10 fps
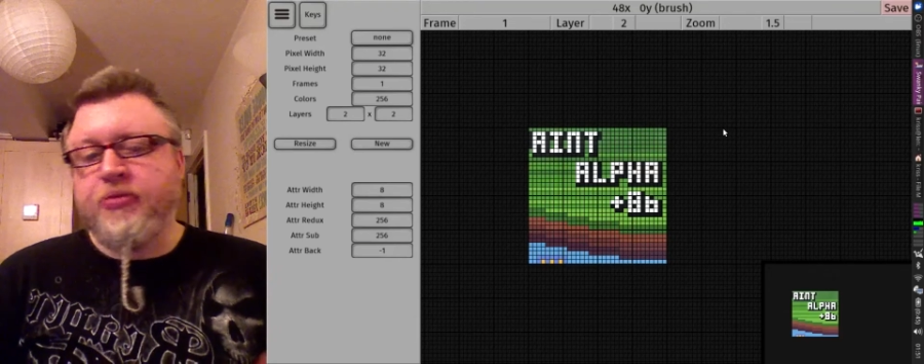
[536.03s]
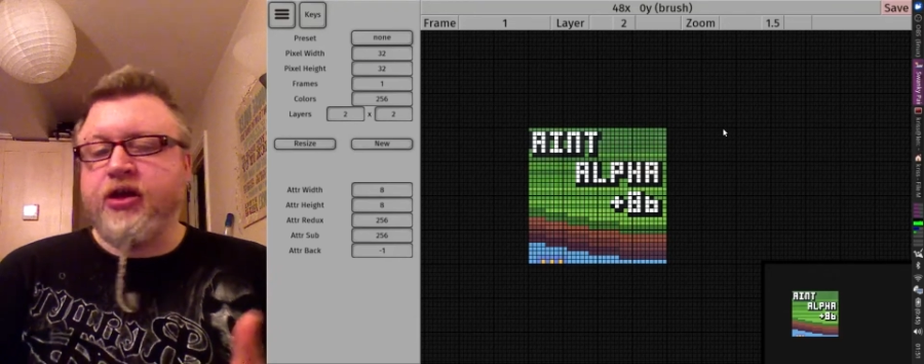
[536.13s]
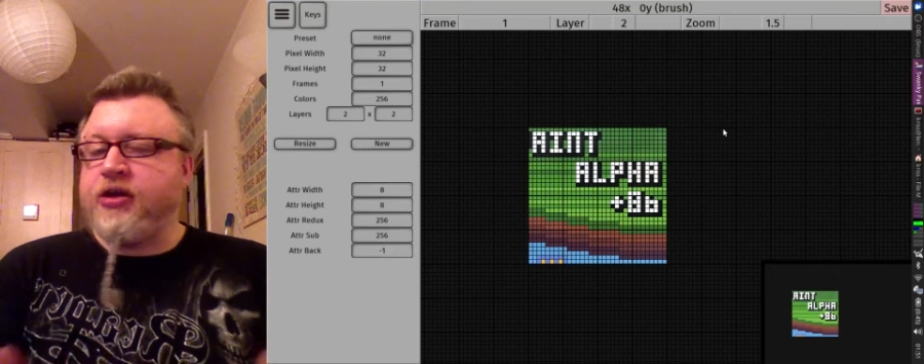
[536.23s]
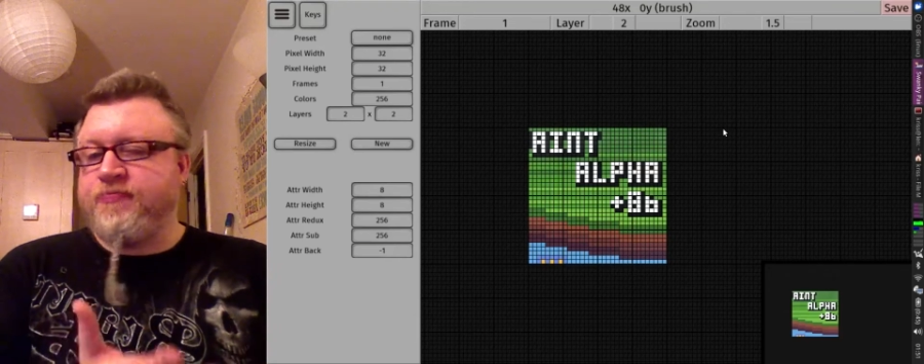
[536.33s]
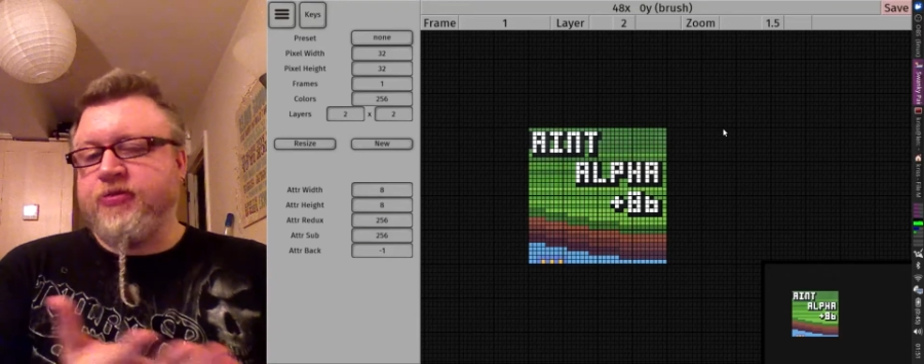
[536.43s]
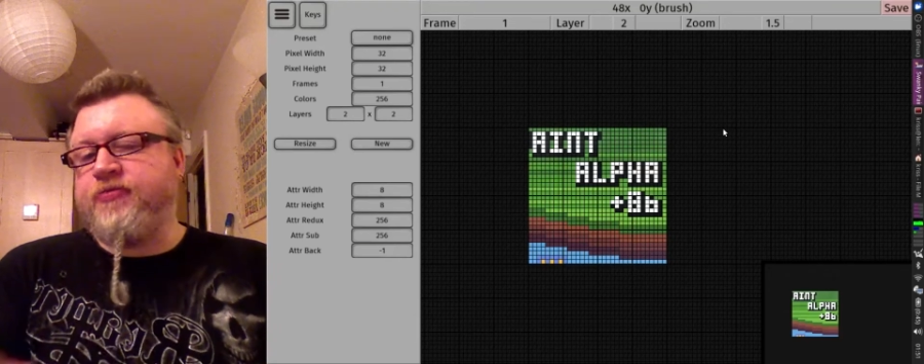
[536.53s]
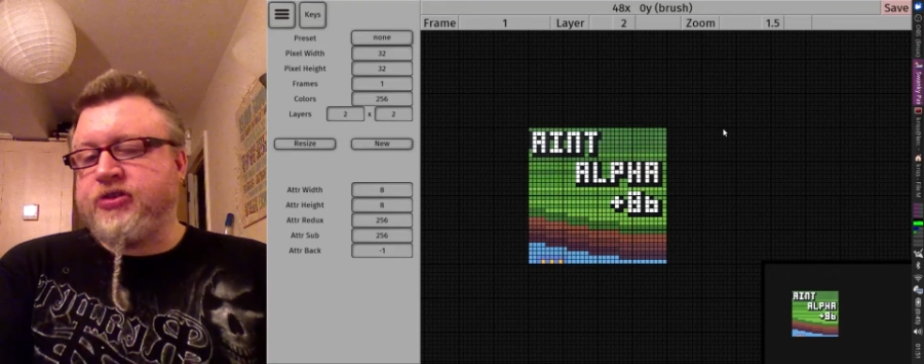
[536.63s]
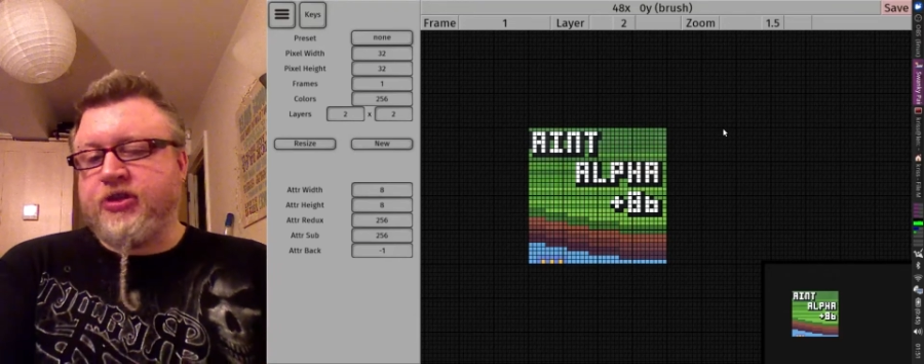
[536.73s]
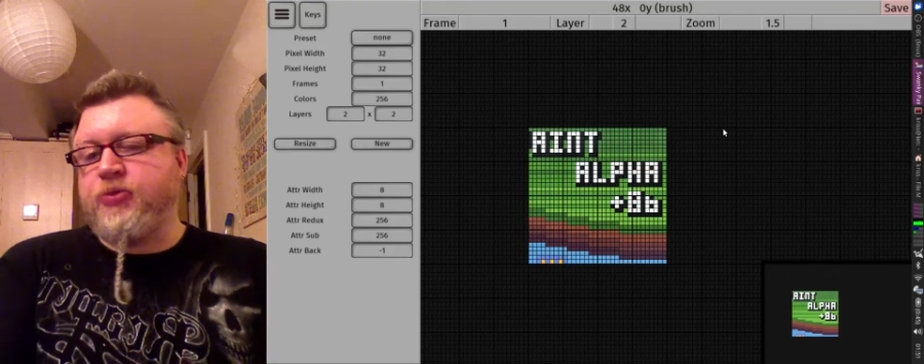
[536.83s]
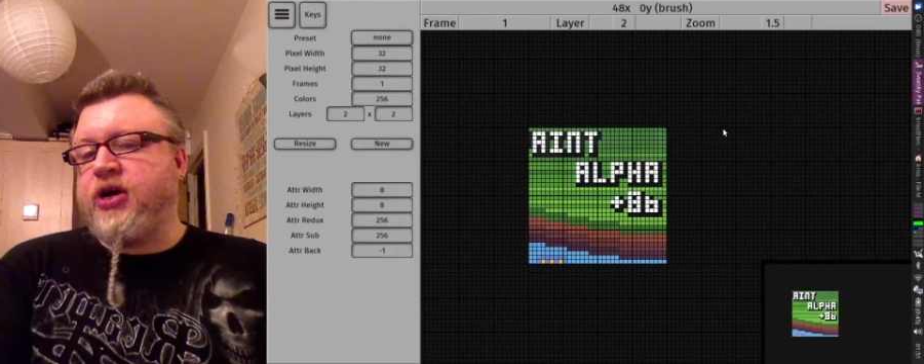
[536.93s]
But
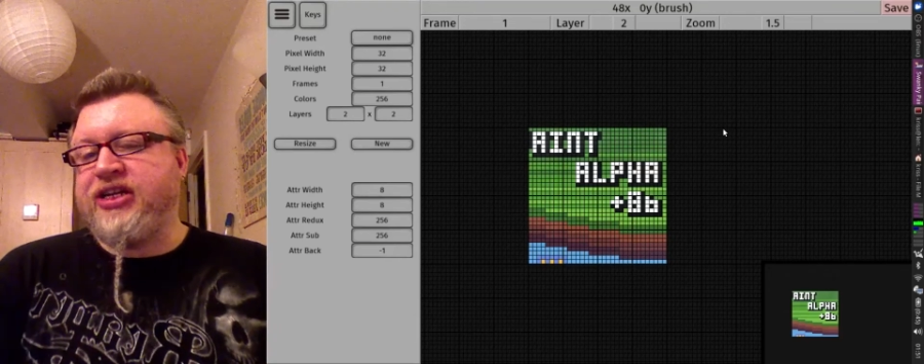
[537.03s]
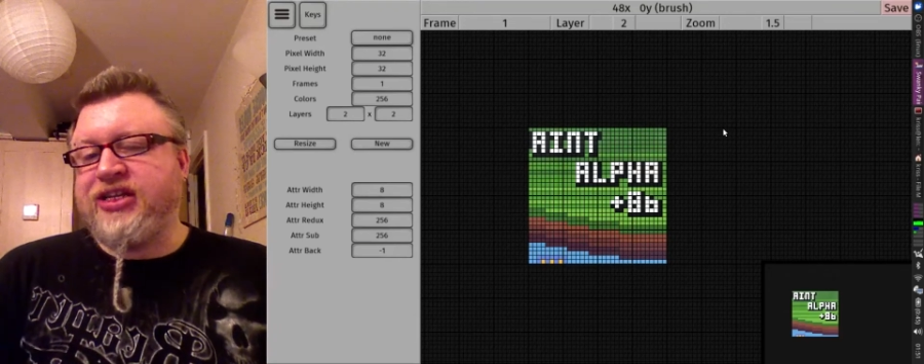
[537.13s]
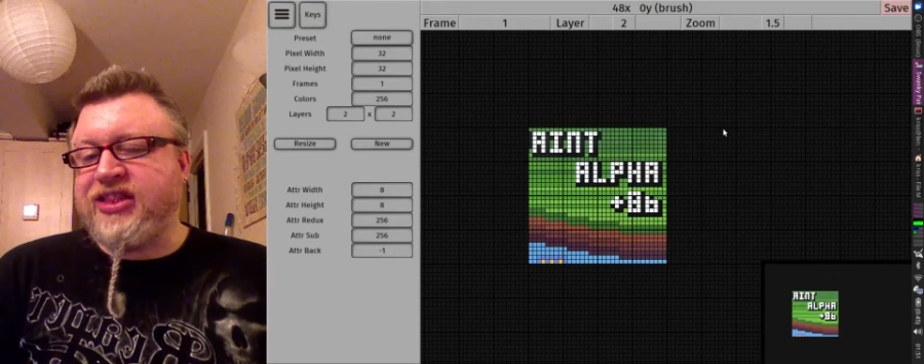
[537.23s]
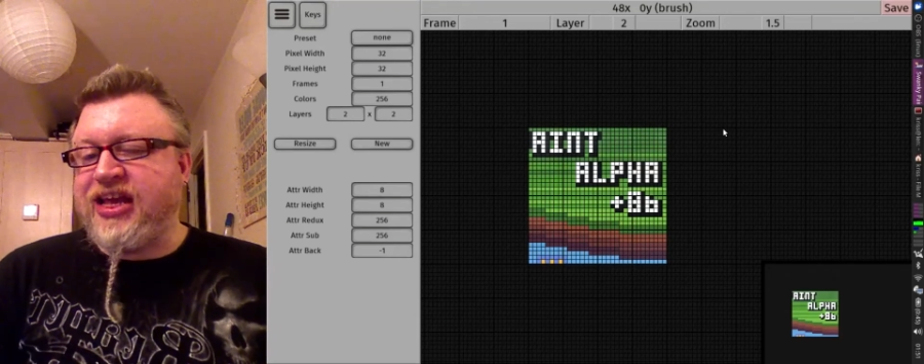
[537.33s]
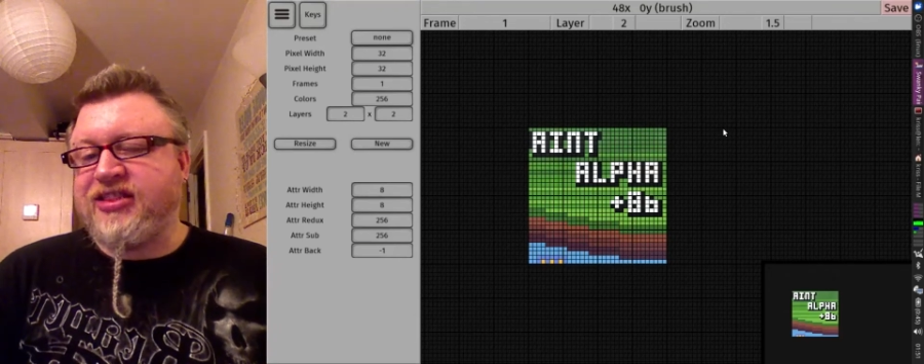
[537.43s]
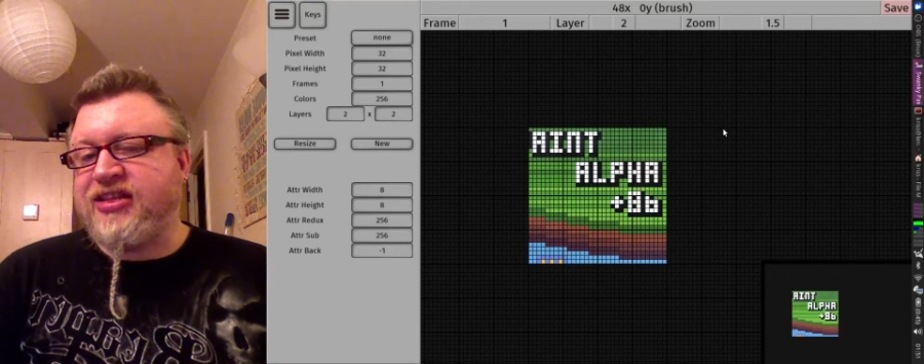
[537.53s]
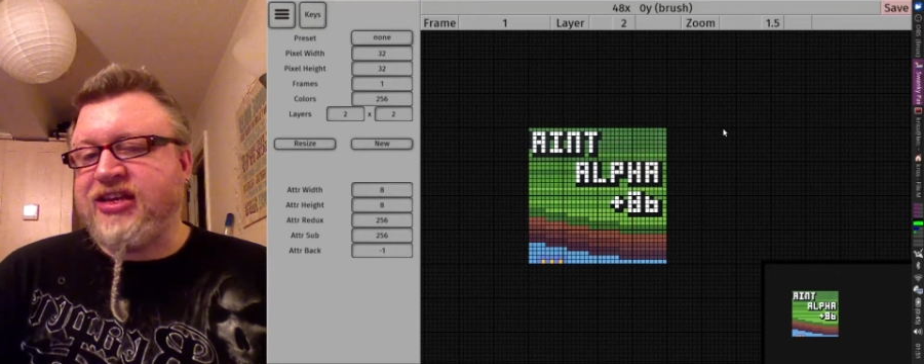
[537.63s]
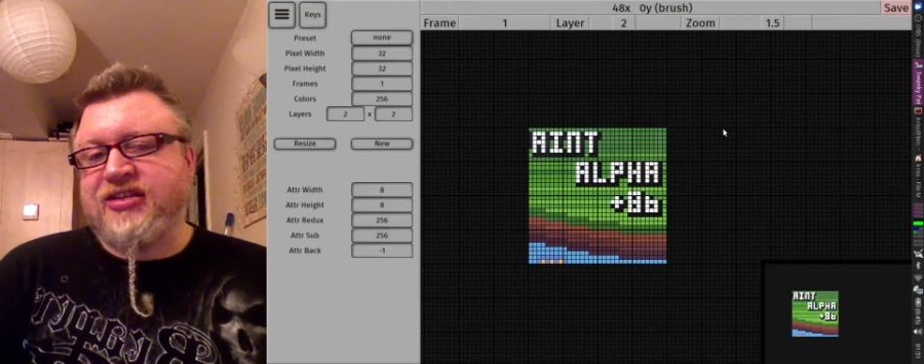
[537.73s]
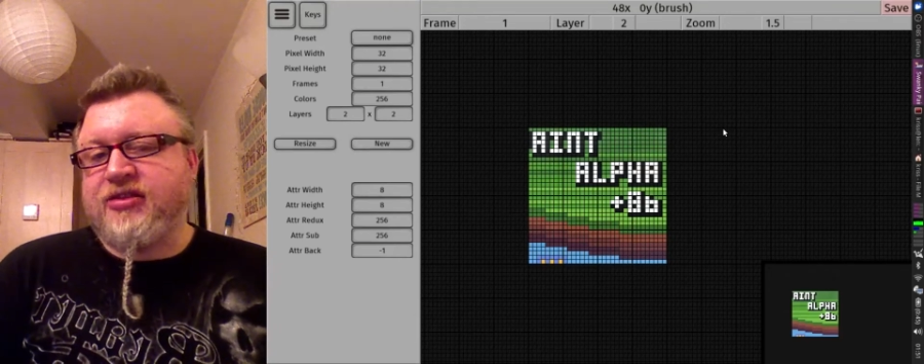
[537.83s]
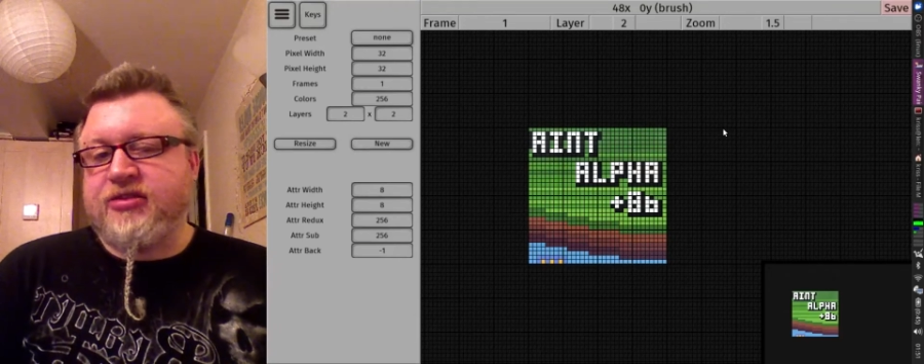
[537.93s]
if you see what I did there,
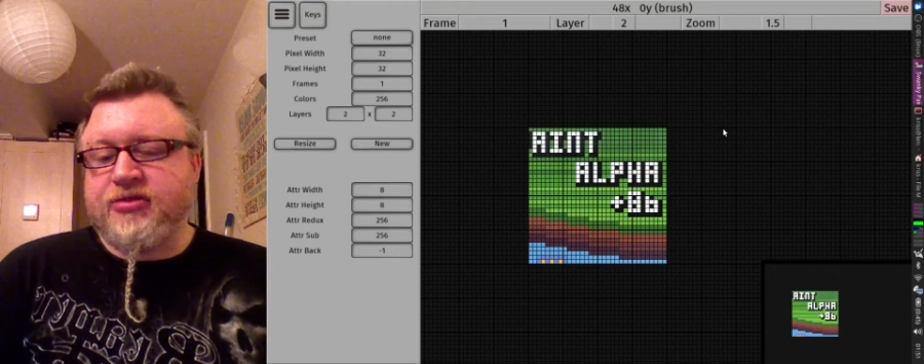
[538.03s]
then that